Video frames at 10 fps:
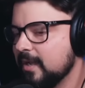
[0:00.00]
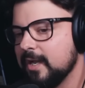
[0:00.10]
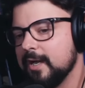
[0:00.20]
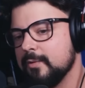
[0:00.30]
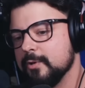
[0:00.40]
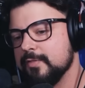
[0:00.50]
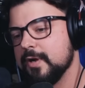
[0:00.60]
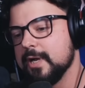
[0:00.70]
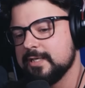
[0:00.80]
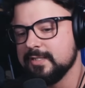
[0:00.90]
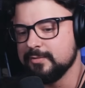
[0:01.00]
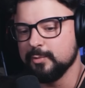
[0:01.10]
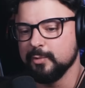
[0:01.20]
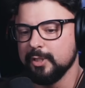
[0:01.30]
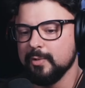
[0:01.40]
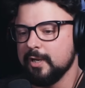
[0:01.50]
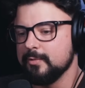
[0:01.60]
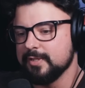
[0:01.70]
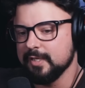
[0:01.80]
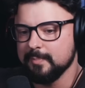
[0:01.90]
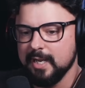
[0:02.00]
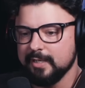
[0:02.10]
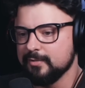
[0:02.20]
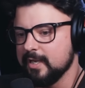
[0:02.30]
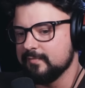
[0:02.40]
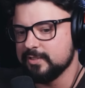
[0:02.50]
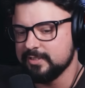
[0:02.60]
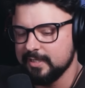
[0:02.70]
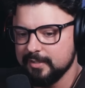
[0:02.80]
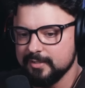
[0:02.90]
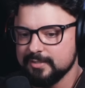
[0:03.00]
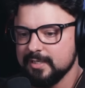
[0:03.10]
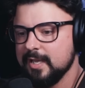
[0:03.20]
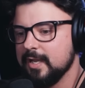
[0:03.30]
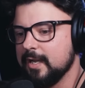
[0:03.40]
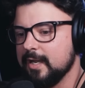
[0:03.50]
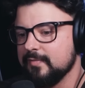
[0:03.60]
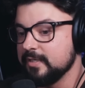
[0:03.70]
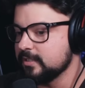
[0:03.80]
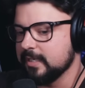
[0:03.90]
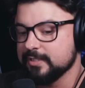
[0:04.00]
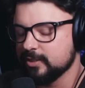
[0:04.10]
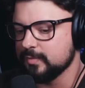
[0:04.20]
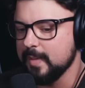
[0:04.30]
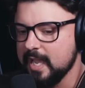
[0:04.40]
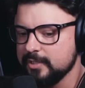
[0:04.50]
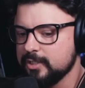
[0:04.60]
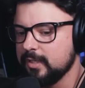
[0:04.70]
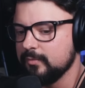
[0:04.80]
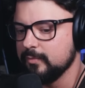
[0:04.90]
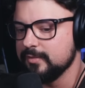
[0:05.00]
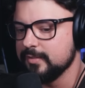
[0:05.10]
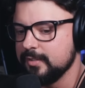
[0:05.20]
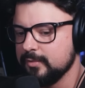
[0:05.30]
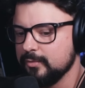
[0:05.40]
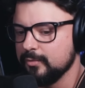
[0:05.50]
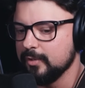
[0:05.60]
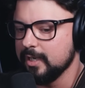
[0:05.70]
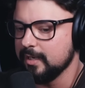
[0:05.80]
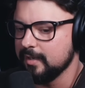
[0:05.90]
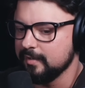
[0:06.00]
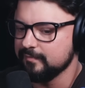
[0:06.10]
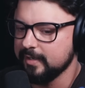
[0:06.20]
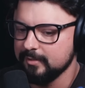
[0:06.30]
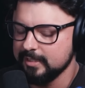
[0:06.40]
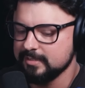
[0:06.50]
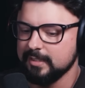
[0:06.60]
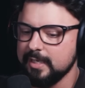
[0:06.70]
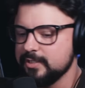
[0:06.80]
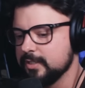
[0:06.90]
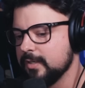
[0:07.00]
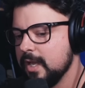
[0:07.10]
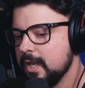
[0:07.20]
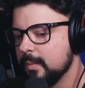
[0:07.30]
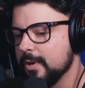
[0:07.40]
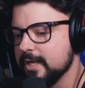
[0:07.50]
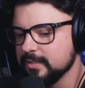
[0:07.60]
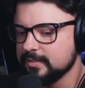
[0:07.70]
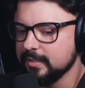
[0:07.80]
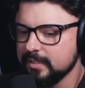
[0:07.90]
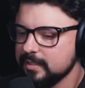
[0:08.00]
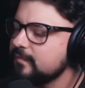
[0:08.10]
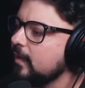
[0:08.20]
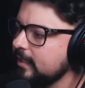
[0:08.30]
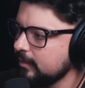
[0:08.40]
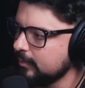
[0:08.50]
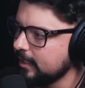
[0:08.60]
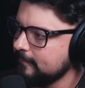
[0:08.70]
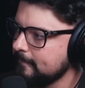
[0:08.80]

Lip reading: Where they're actually doing really well with like Minecraft Sinners. They just had a smash hit with the new Final Destination project. So like they're finding a way.